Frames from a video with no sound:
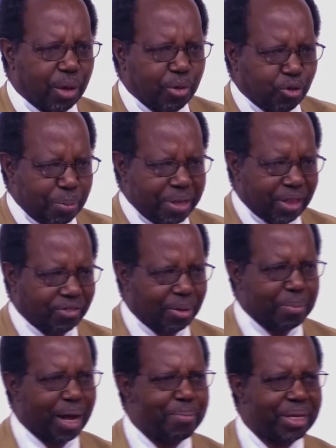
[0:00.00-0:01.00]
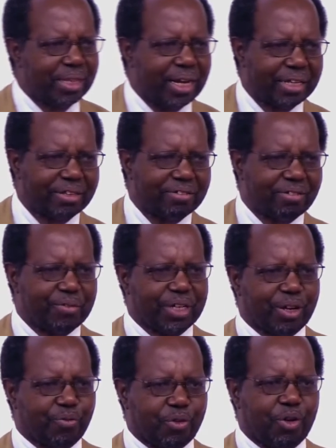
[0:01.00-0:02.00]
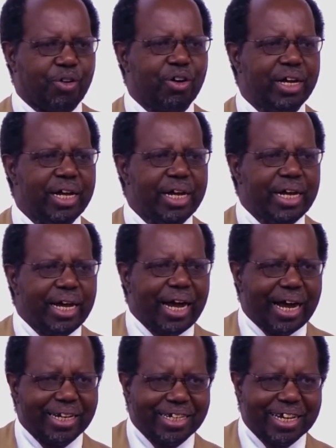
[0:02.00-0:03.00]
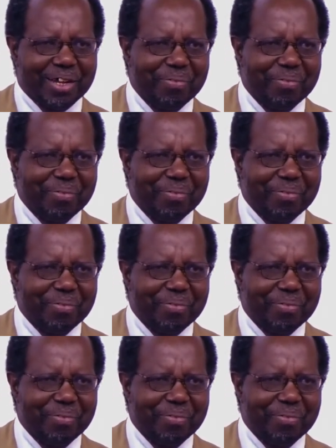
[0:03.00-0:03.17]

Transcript: We used to be in the same committee in 1974. And